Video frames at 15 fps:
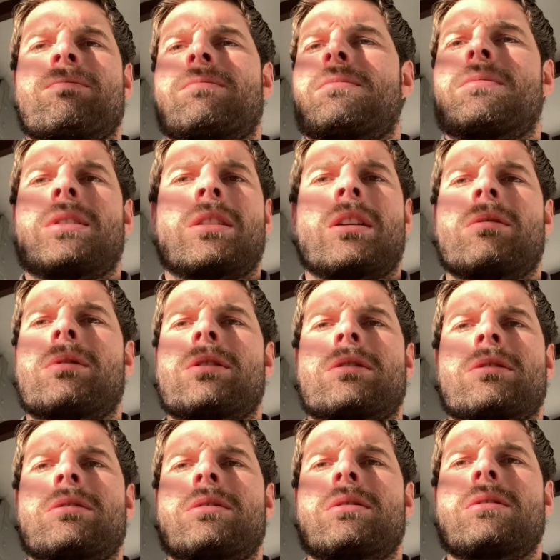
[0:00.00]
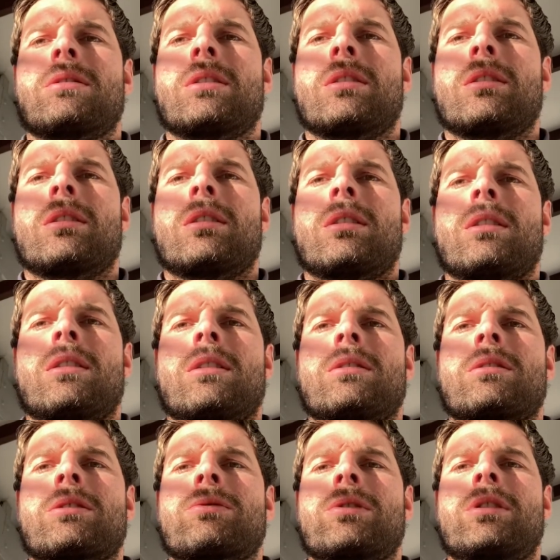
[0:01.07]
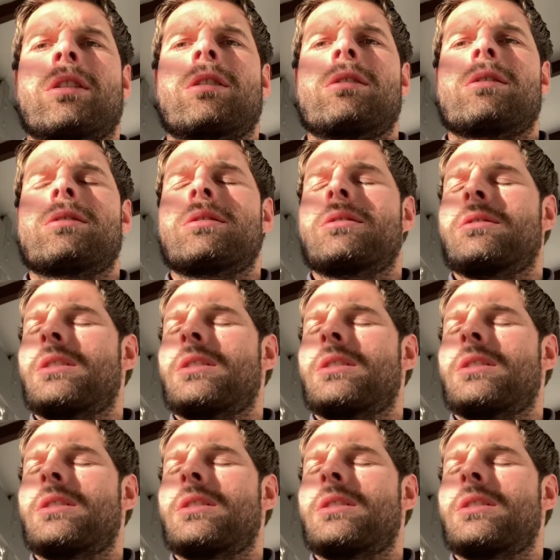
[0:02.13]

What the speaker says: You know, it's just ridiculous.